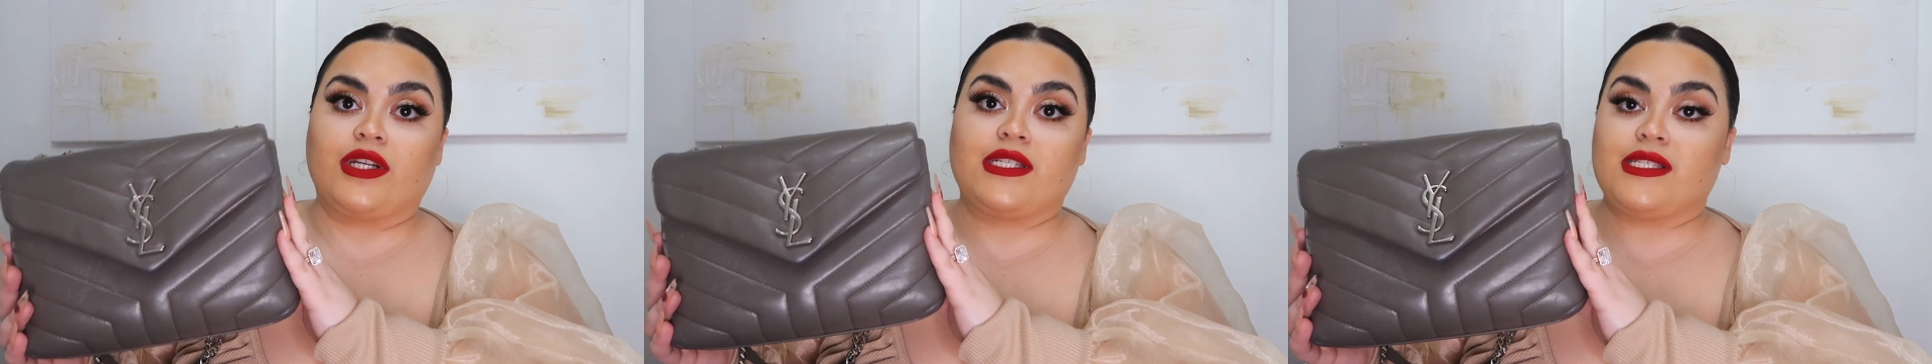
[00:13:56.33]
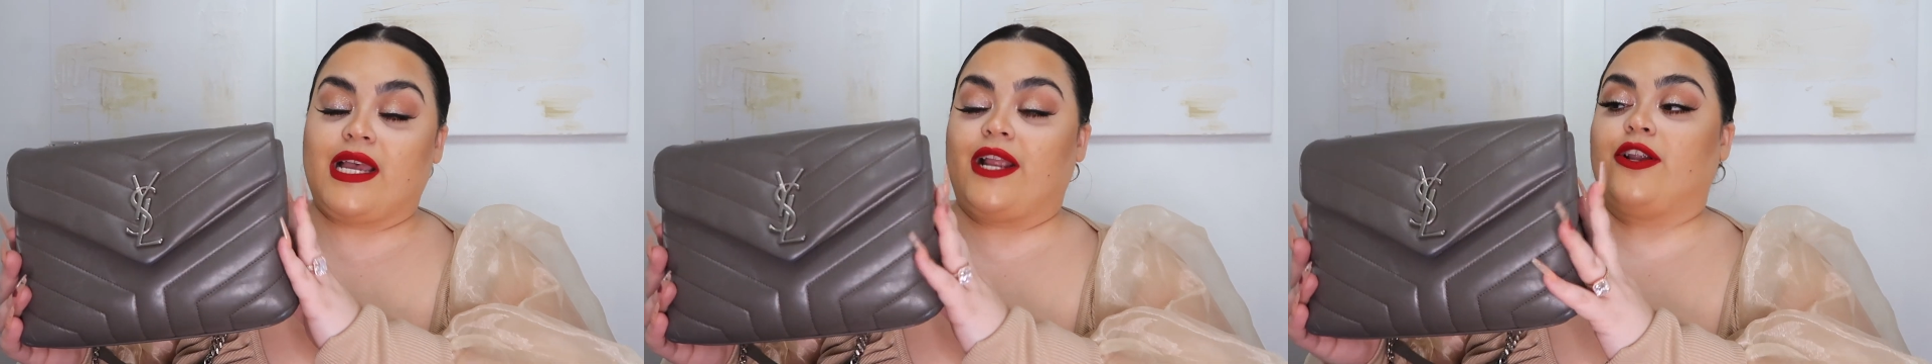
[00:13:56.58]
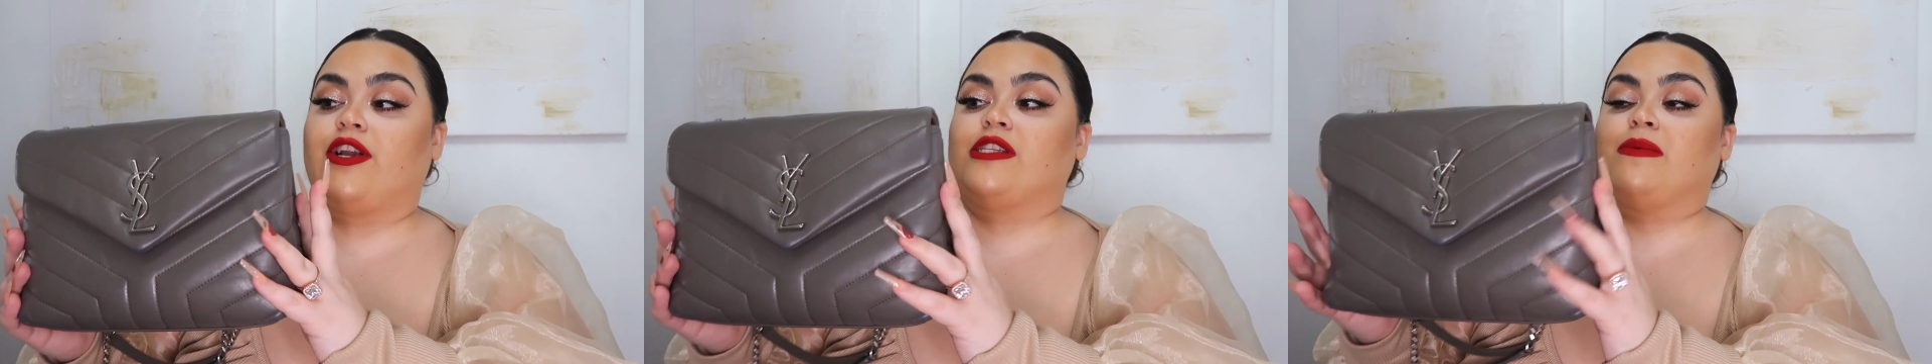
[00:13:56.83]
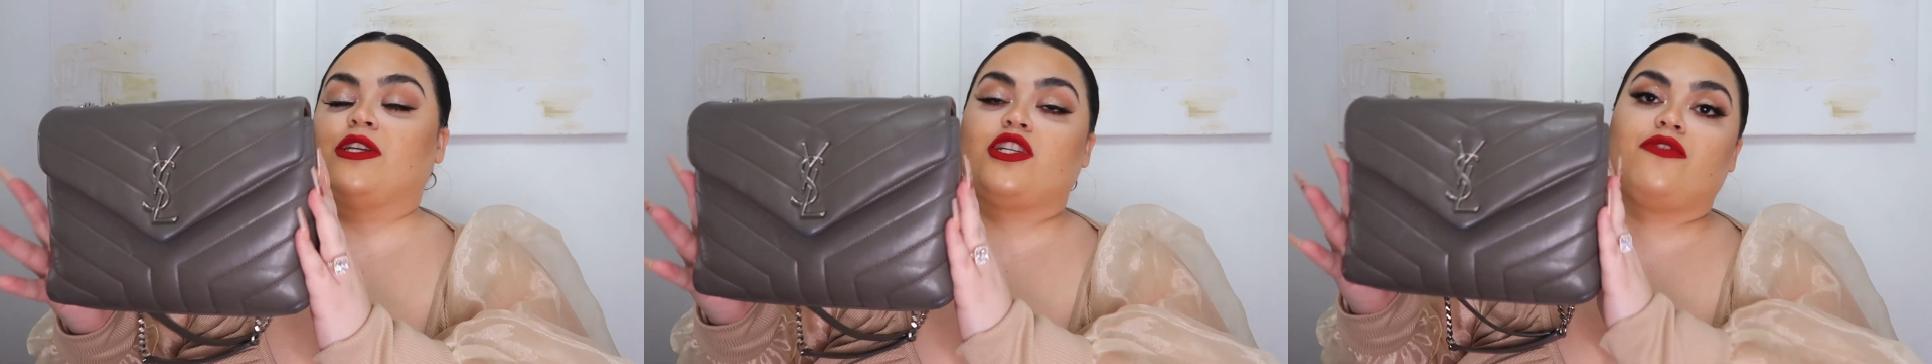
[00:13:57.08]
designer,
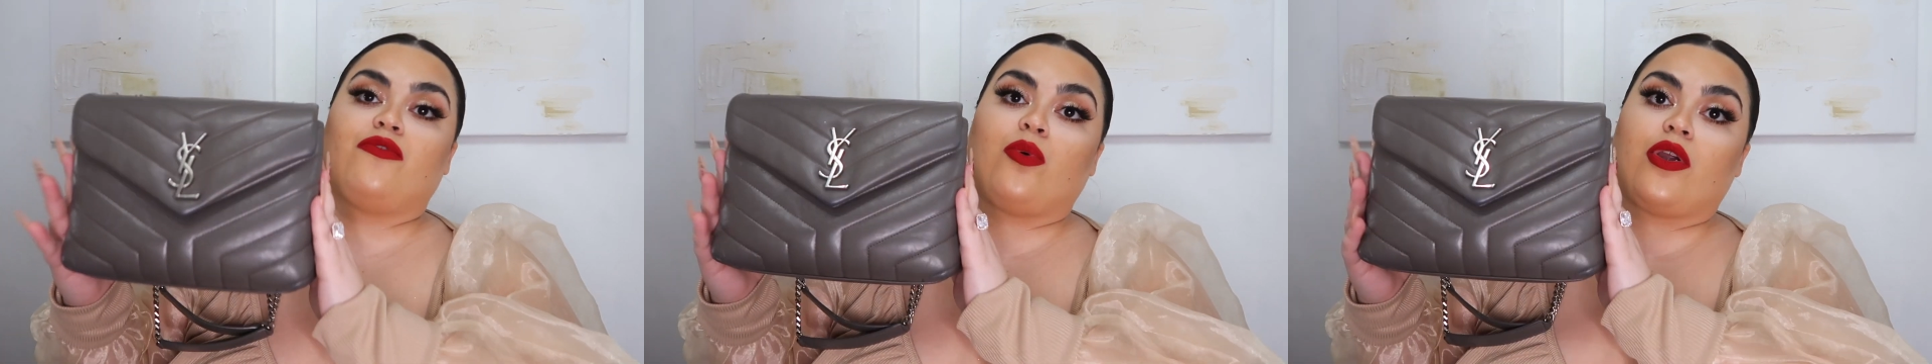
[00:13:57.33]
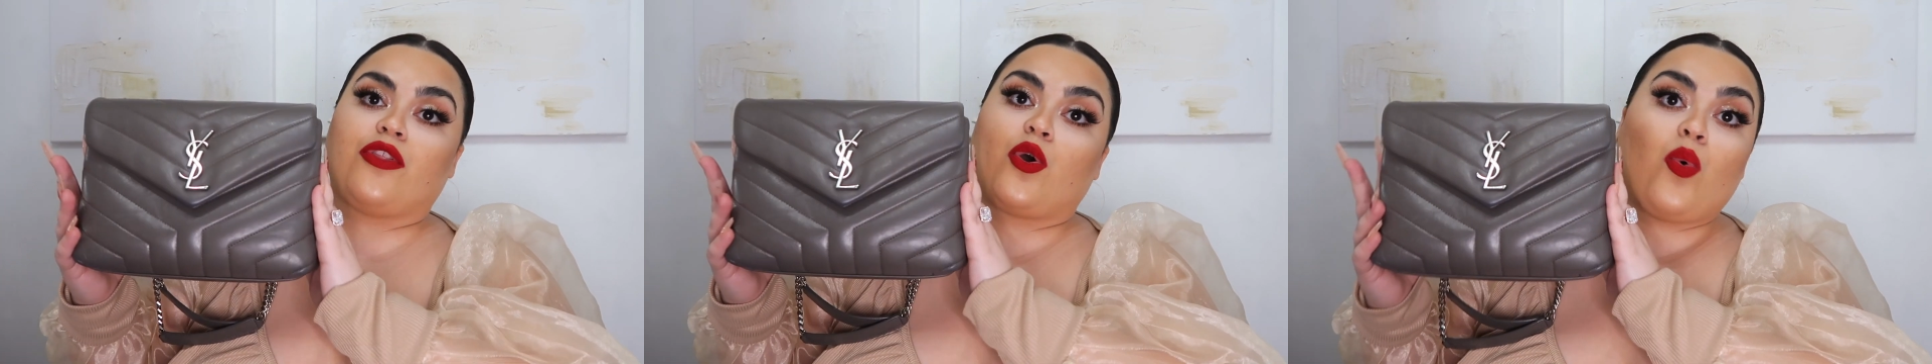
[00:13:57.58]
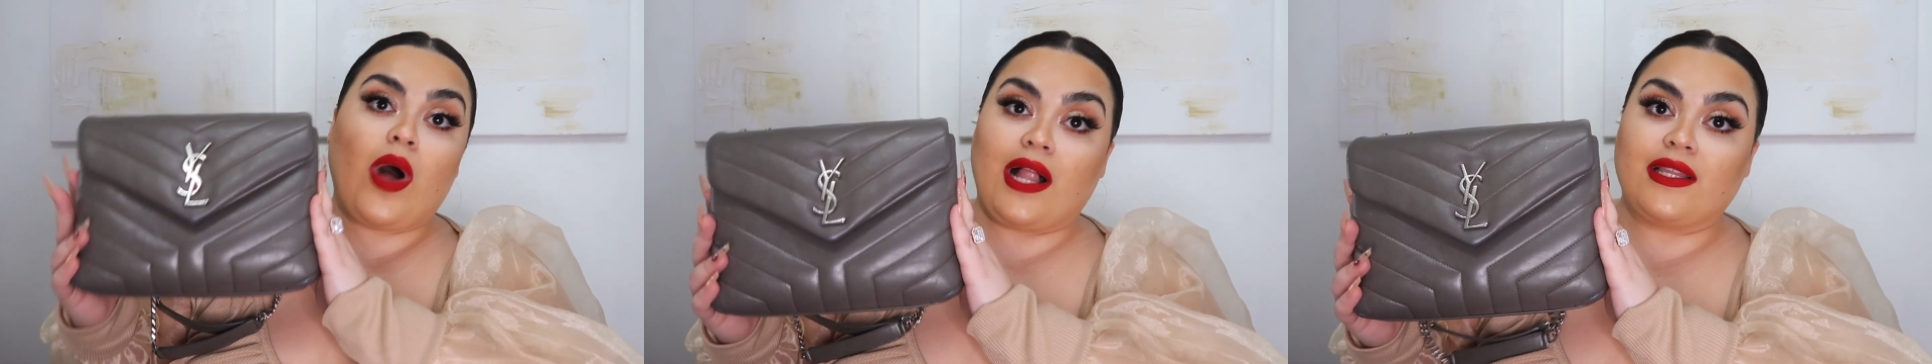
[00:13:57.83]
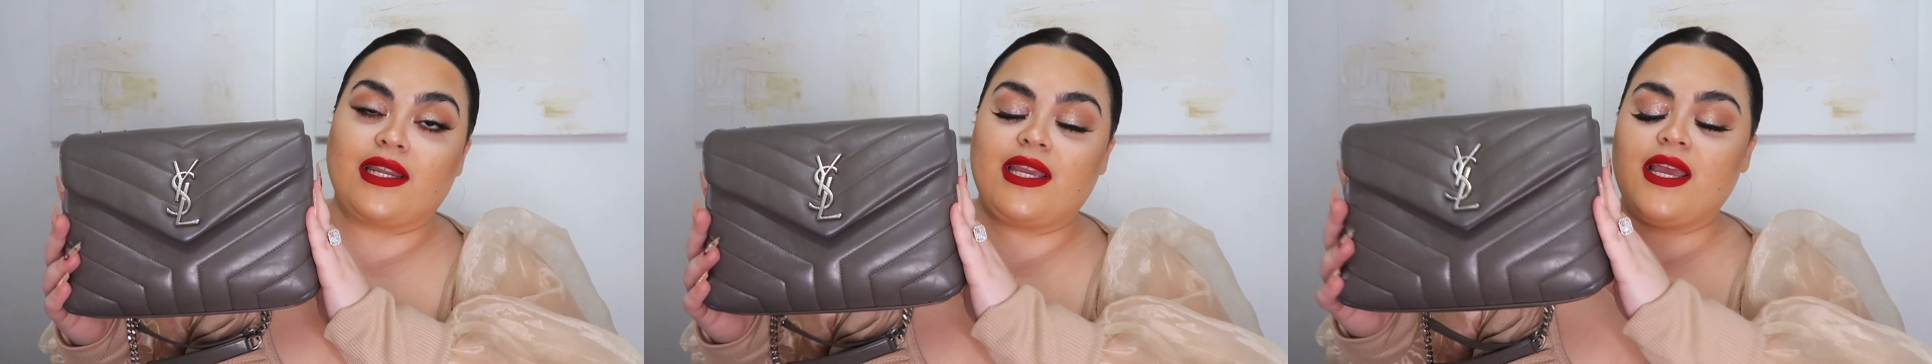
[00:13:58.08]
especially for the
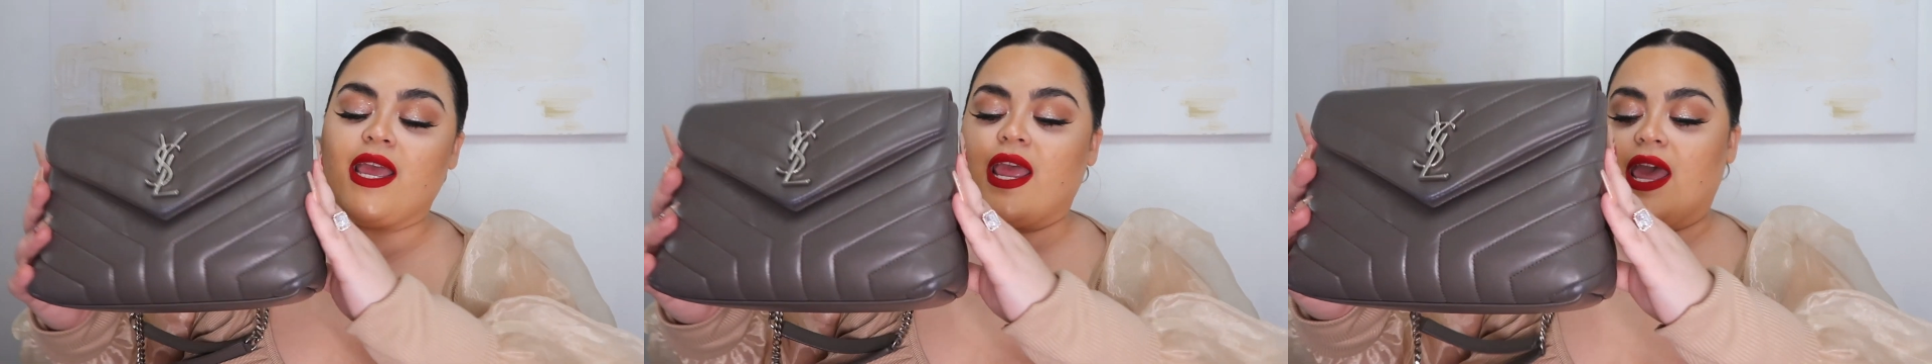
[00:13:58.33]
quality,